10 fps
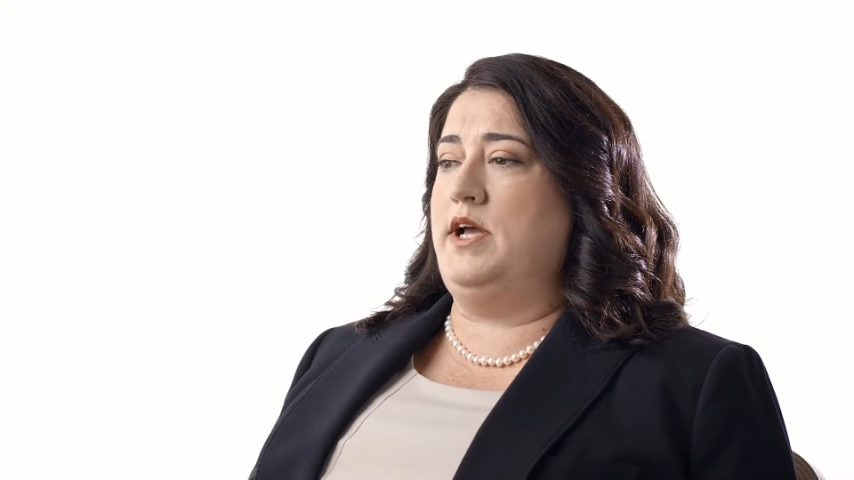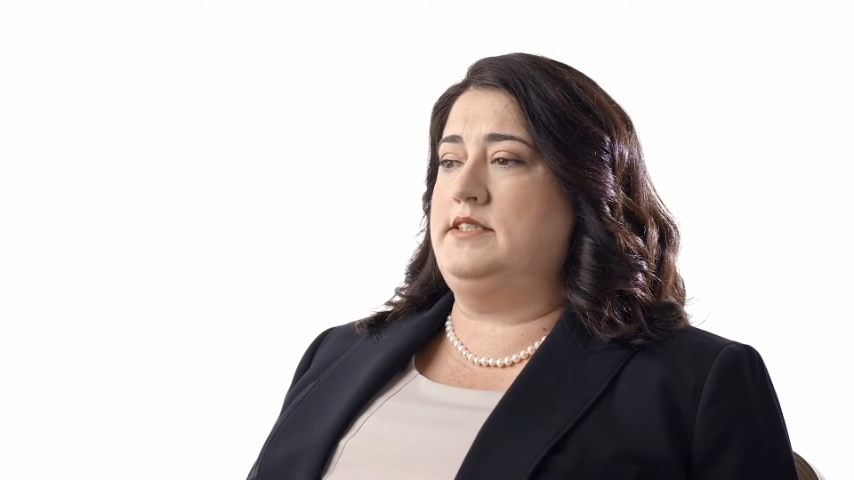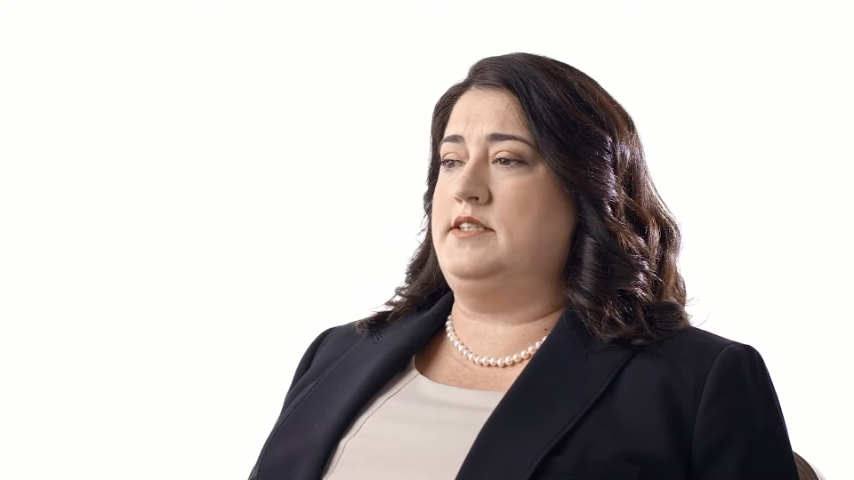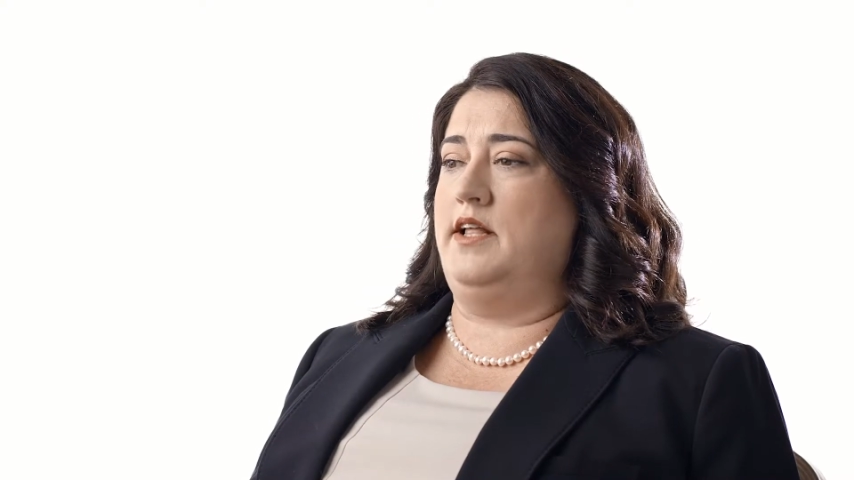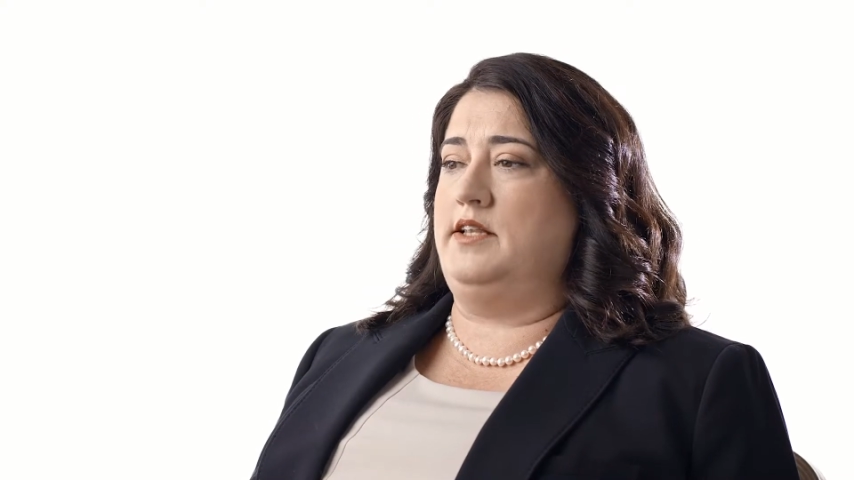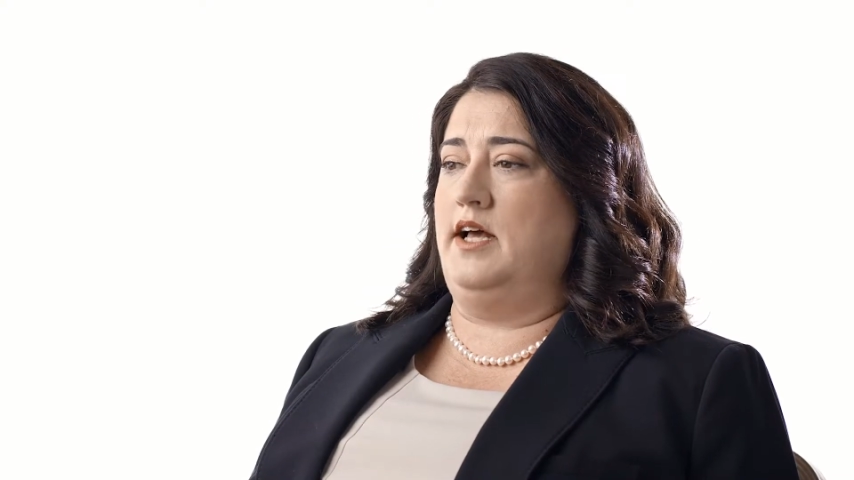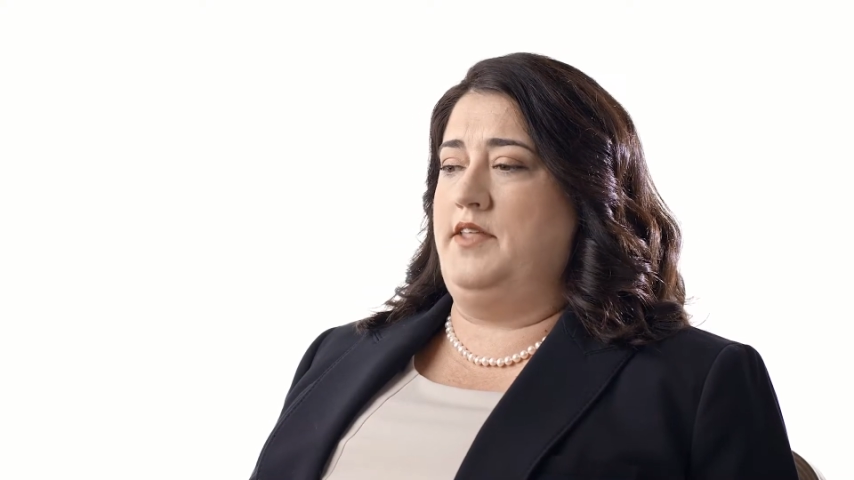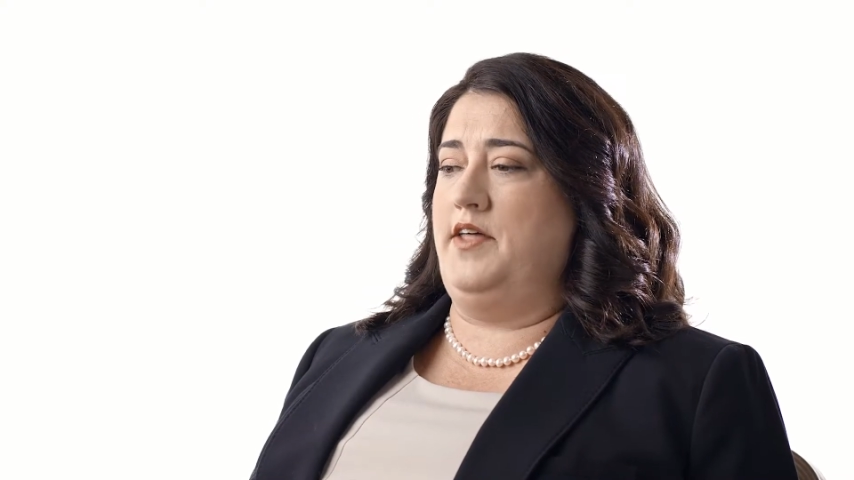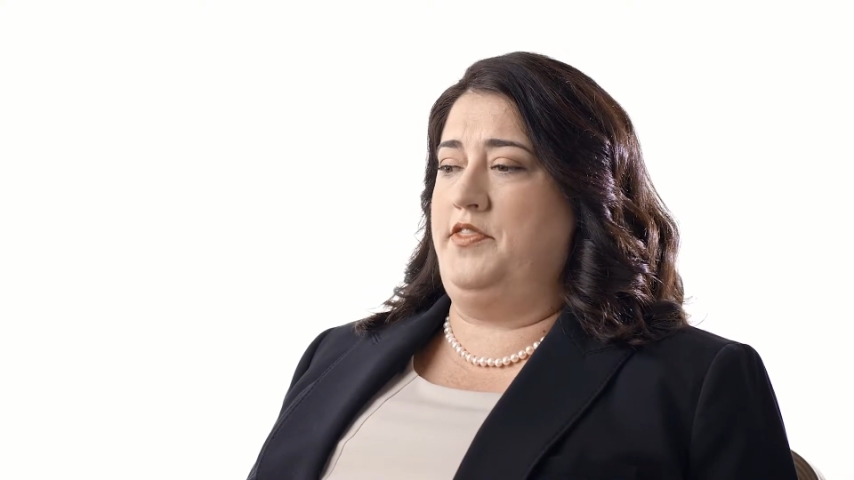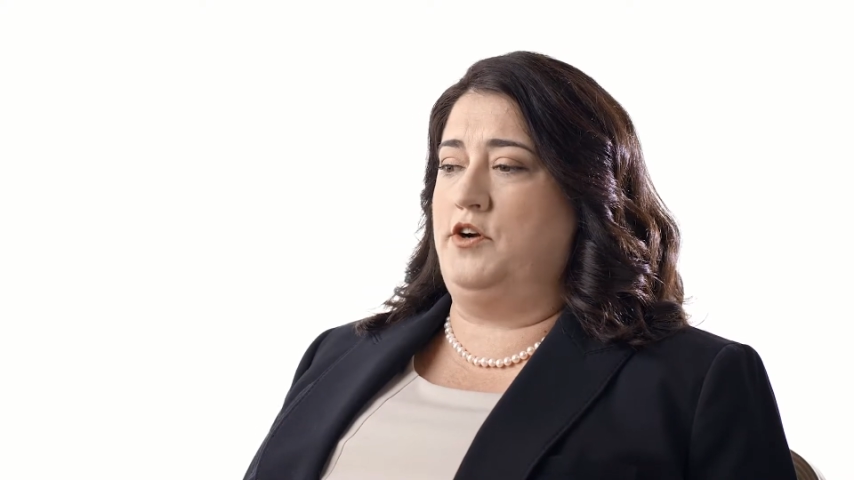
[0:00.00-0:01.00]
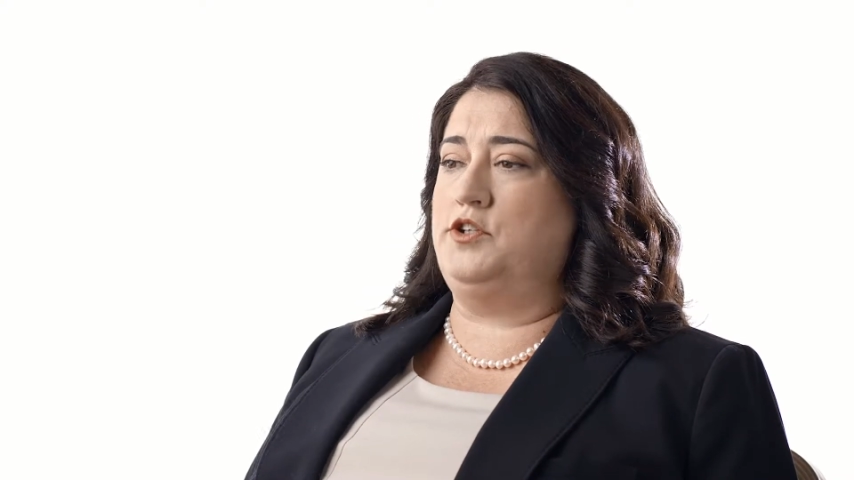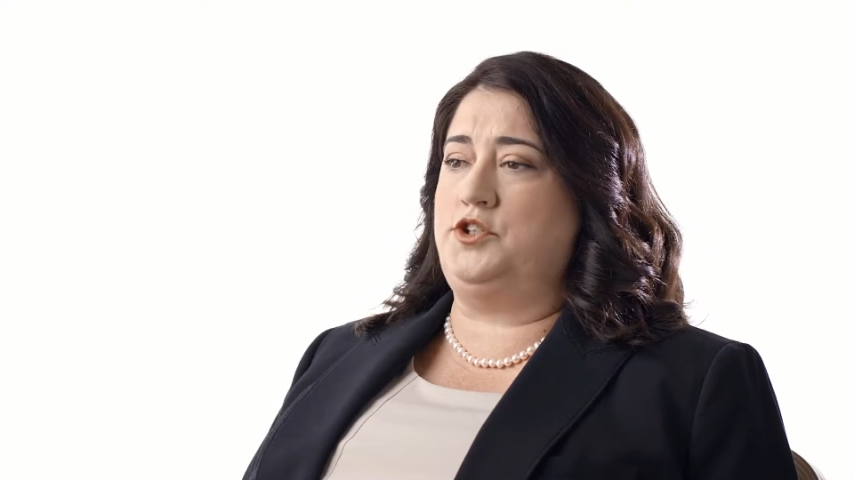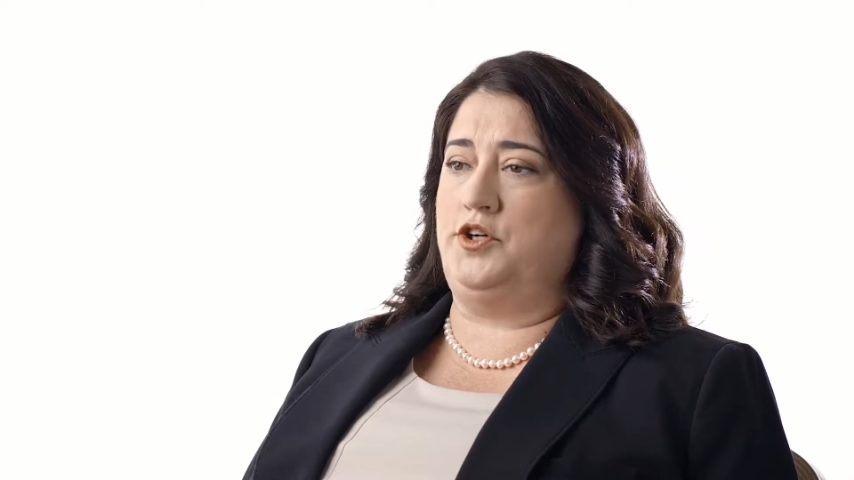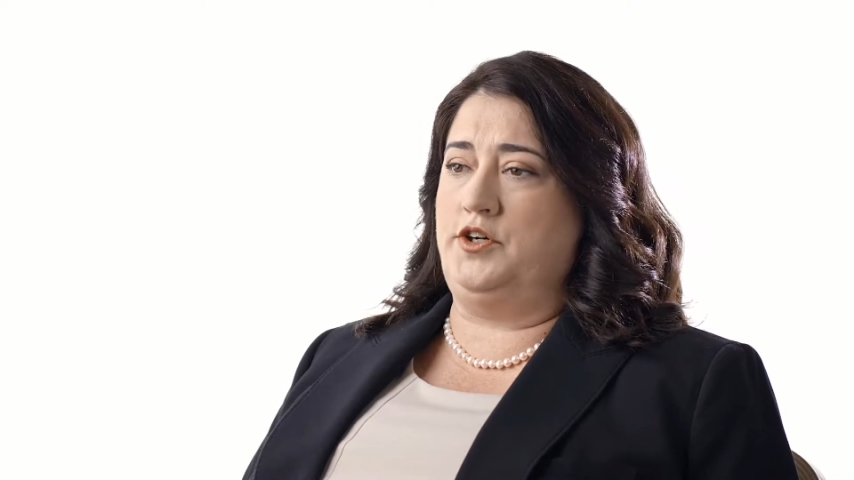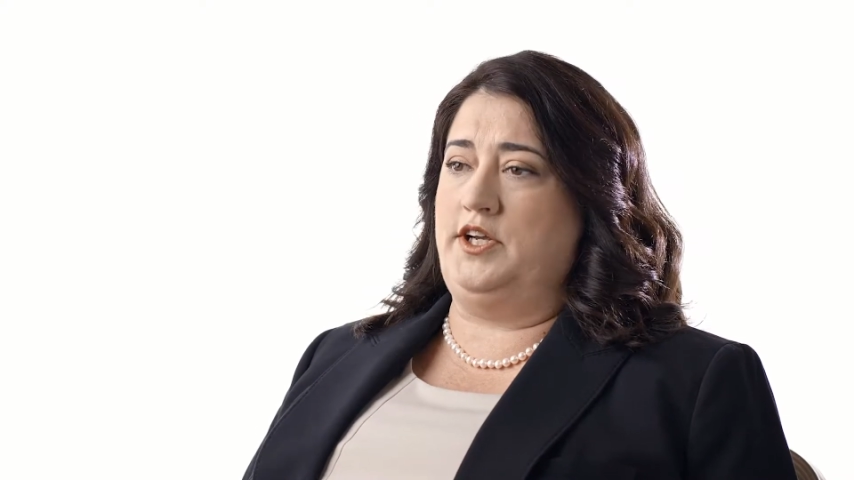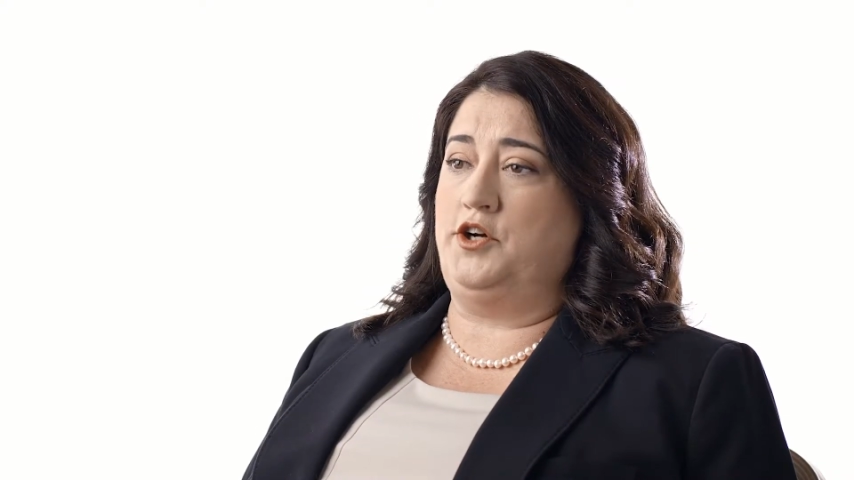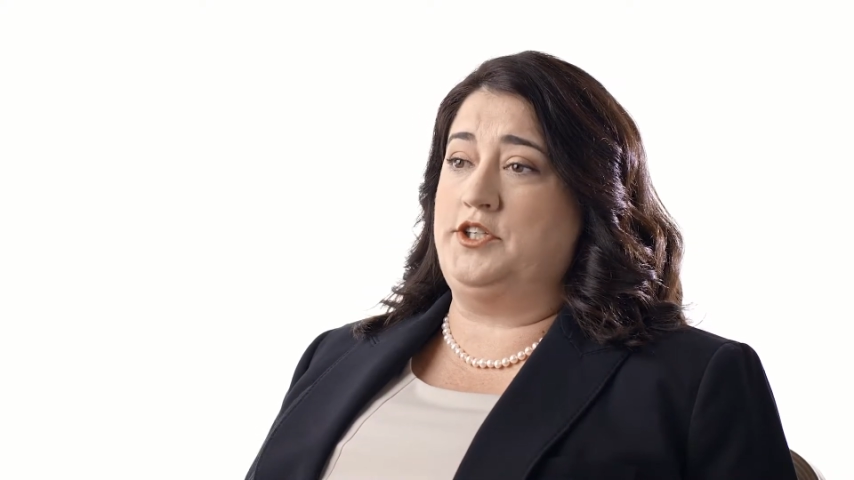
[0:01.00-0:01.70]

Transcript: ways that their attorney